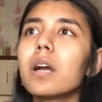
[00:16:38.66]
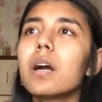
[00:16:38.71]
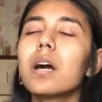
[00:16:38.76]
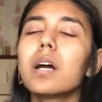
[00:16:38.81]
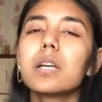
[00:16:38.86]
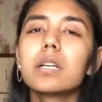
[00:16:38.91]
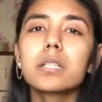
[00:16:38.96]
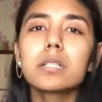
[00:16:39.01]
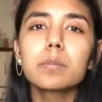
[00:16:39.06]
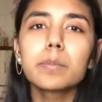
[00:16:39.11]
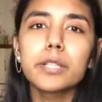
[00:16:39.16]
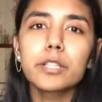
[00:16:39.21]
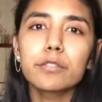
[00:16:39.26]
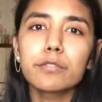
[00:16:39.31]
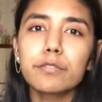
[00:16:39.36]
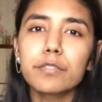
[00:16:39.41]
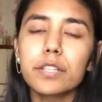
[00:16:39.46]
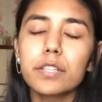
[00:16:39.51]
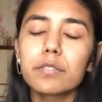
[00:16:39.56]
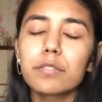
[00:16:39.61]
little bit of
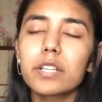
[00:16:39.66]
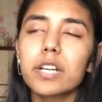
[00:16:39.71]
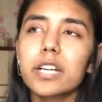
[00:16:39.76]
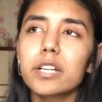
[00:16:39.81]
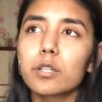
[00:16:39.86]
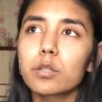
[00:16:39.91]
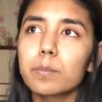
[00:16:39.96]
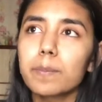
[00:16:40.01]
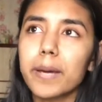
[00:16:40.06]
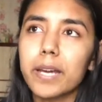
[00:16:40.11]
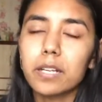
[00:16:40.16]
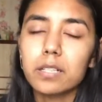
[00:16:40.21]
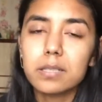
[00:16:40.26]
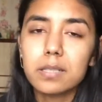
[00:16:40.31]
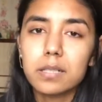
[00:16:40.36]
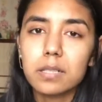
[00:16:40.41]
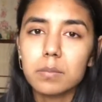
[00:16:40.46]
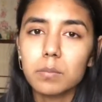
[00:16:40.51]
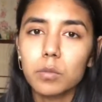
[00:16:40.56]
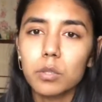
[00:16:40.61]
fever. I took
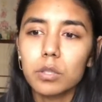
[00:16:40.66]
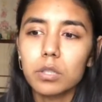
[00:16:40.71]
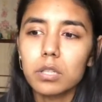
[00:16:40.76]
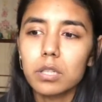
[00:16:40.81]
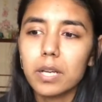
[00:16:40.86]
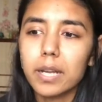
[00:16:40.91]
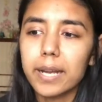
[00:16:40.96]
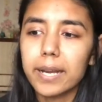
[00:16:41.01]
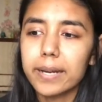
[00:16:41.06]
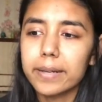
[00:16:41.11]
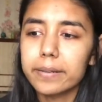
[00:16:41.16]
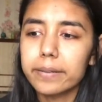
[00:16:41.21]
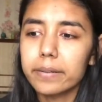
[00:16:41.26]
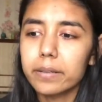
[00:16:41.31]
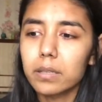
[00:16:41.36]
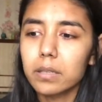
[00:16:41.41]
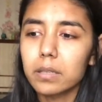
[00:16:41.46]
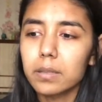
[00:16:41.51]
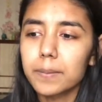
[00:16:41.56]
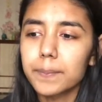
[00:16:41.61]
paracetamol, and
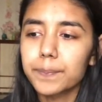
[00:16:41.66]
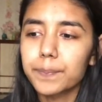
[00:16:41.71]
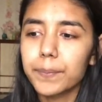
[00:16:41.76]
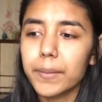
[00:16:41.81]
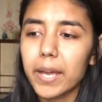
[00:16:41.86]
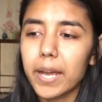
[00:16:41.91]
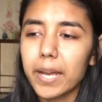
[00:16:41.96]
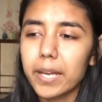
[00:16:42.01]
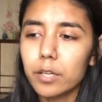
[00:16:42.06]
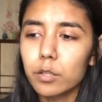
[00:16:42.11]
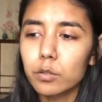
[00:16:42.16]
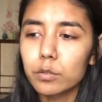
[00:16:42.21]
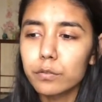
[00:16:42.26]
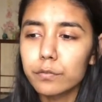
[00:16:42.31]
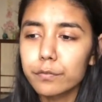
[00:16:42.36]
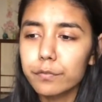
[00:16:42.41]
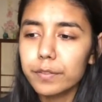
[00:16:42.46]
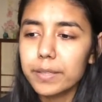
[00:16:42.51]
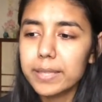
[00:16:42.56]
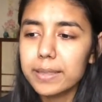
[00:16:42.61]
I could
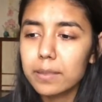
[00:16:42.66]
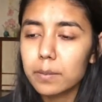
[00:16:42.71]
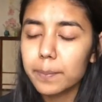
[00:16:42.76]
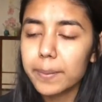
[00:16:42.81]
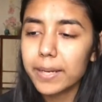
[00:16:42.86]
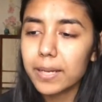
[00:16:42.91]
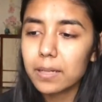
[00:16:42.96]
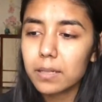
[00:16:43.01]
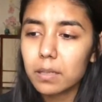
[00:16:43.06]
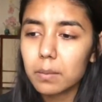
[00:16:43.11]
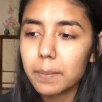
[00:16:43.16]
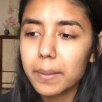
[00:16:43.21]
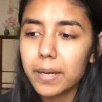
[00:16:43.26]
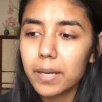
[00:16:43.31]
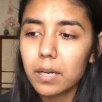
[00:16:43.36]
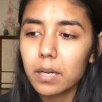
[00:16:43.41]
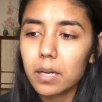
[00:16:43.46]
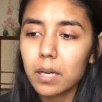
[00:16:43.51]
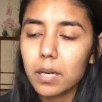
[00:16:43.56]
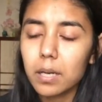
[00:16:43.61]
feel the pain in my
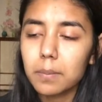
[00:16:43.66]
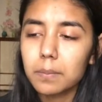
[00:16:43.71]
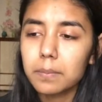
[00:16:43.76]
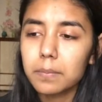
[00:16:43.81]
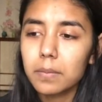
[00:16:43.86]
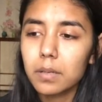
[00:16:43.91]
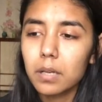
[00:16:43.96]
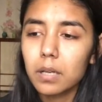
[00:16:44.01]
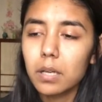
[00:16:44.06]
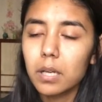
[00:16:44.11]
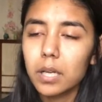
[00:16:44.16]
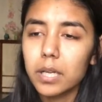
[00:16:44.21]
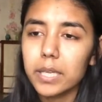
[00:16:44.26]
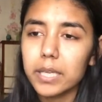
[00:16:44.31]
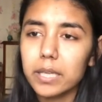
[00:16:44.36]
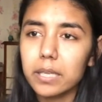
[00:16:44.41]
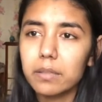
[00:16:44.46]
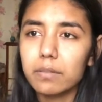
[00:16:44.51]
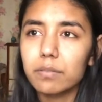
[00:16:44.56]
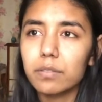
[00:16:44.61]
arm
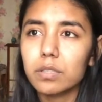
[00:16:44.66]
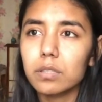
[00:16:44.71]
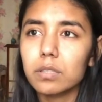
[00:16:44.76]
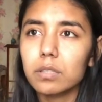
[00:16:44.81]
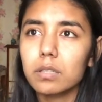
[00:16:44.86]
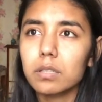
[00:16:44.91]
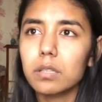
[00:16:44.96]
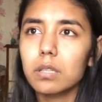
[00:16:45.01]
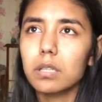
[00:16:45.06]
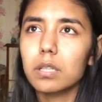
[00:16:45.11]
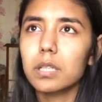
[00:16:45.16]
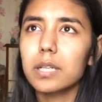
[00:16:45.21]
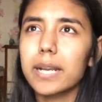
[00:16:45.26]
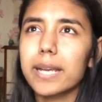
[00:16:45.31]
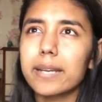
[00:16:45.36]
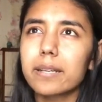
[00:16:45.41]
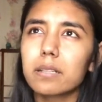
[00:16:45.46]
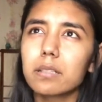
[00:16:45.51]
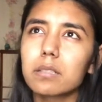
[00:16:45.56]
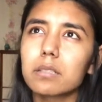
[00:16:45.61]
even
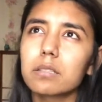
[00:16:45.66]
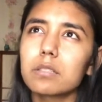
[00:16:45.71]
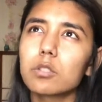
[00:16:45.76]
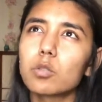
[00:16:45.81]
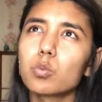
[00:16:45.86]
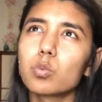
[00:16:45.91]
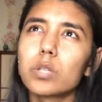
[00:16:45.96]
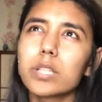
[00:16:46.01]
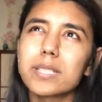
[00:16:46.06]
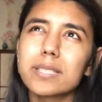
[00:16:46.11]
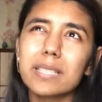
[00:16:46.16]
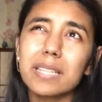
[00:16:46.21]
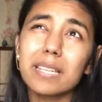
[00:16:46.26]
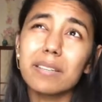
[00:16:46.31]
like 2 days.